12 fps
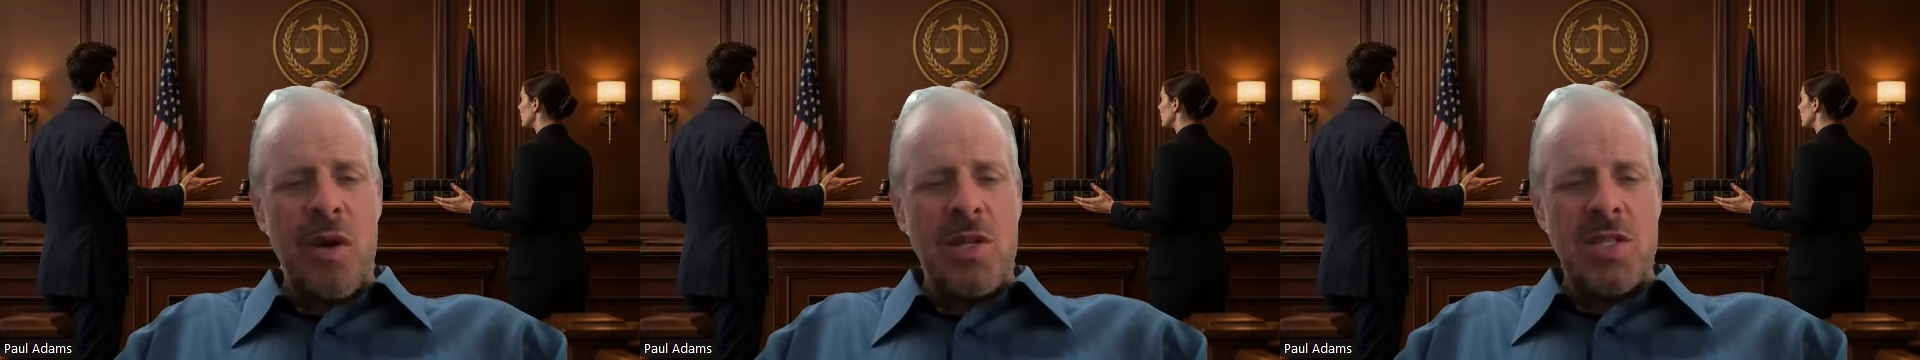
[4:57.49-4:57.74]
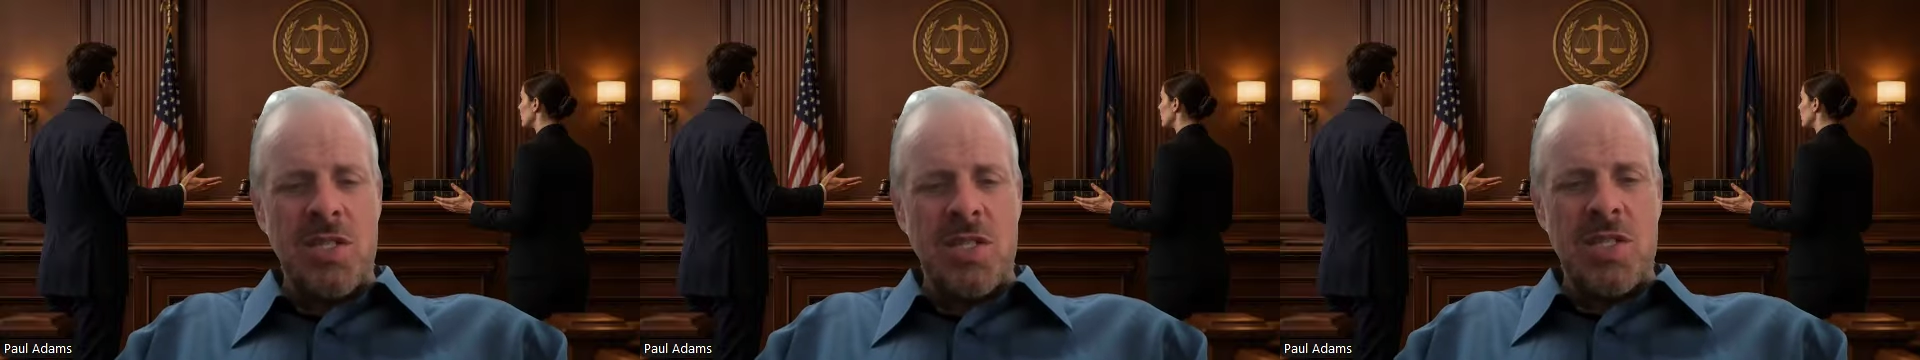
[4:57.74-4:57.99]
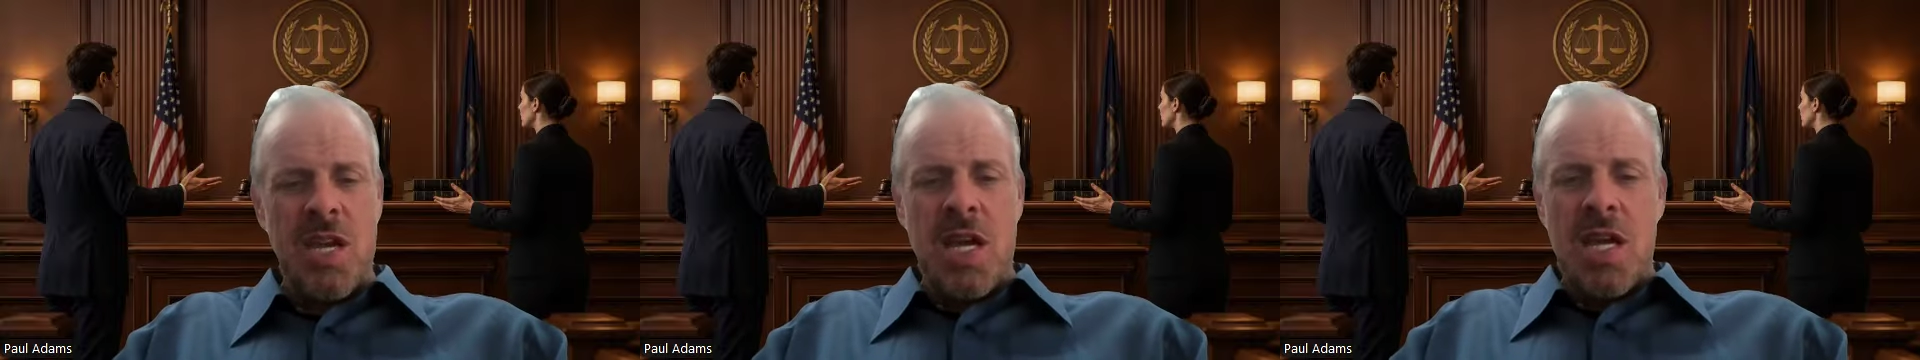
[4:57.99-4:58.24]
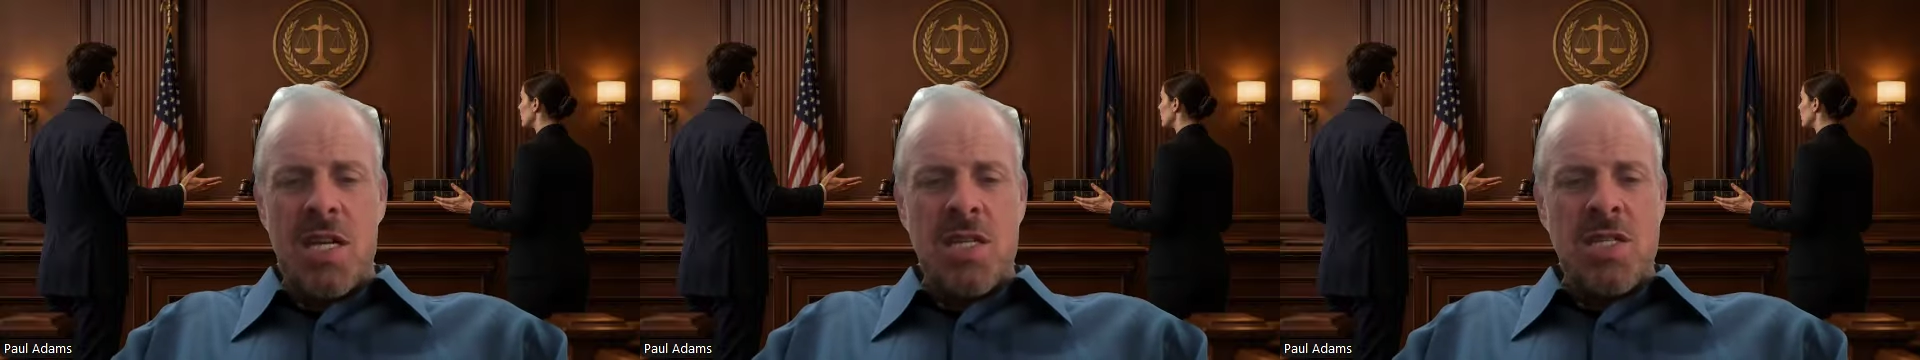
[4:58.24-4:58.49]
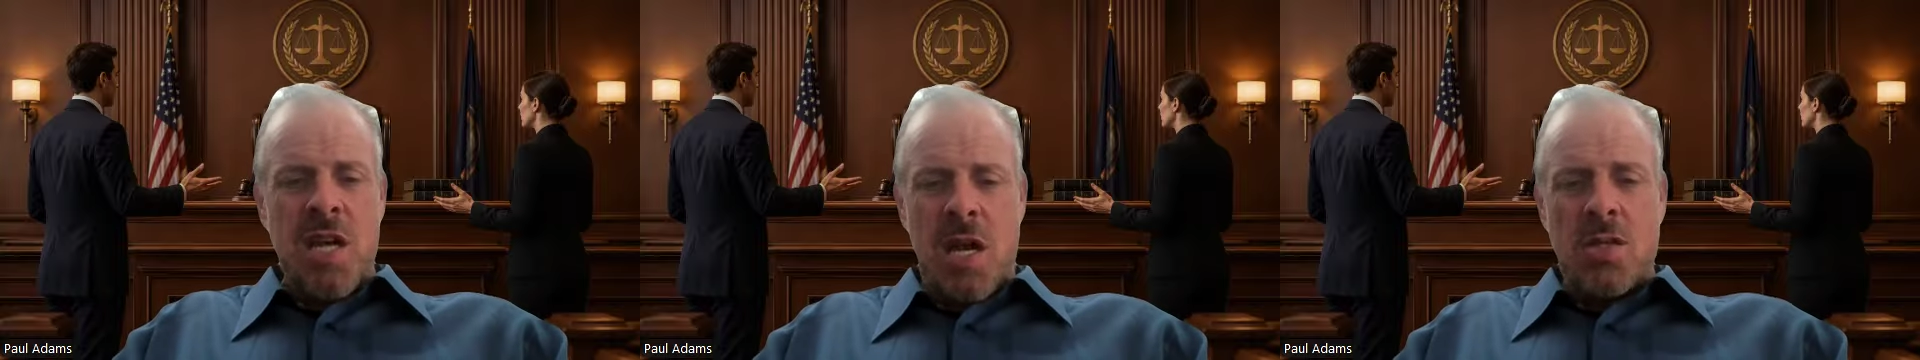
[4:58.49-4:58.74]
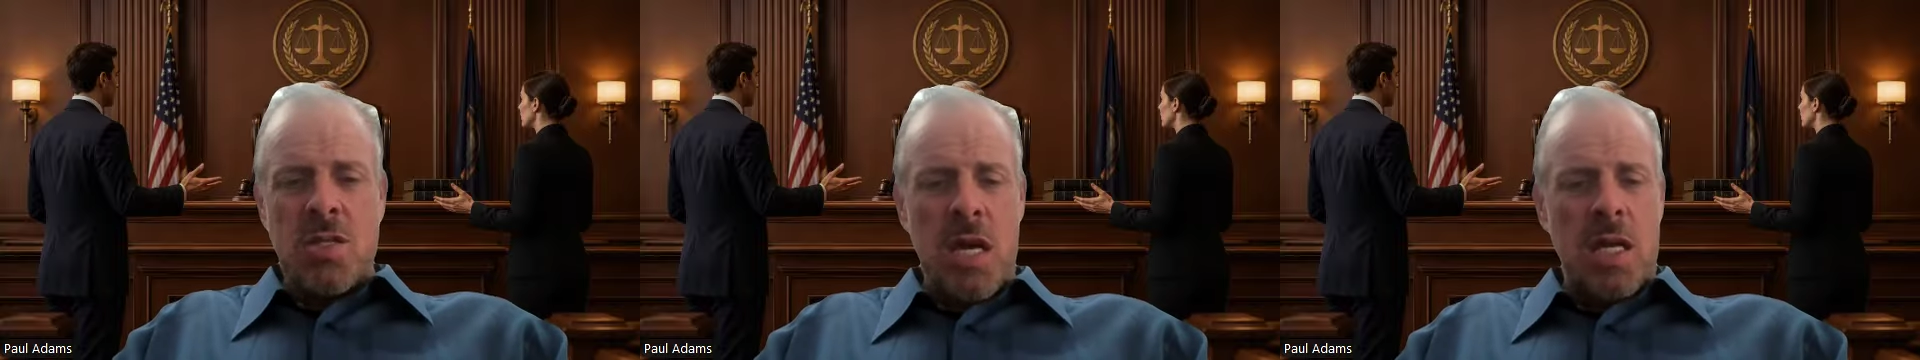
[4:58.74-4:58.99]
questions,
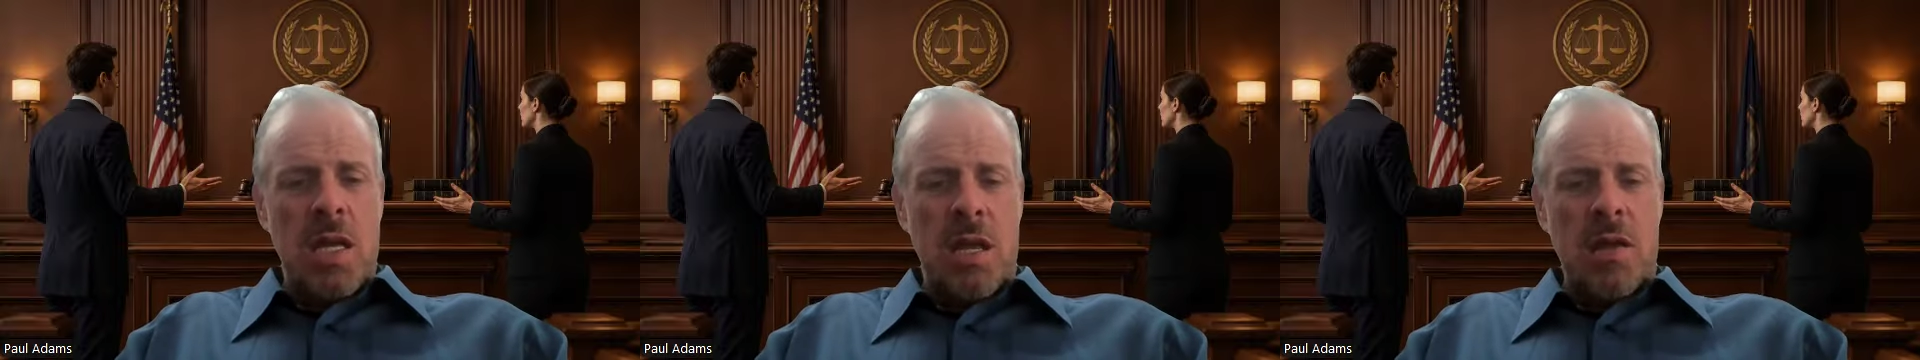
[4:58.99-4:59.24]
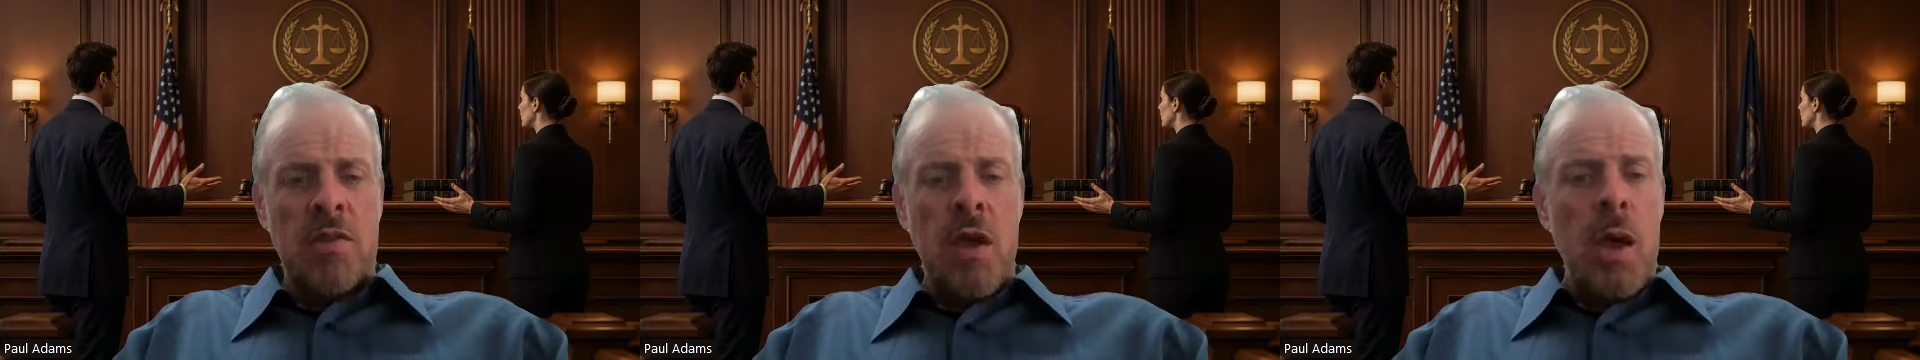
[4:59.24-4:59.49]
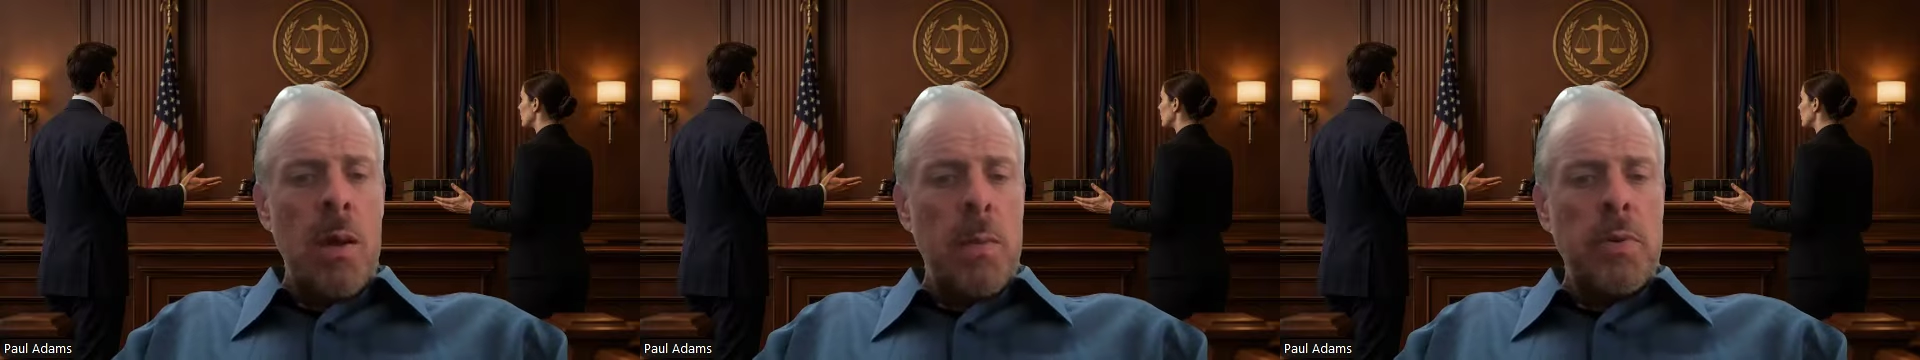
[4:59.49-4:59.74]
challenge ideas,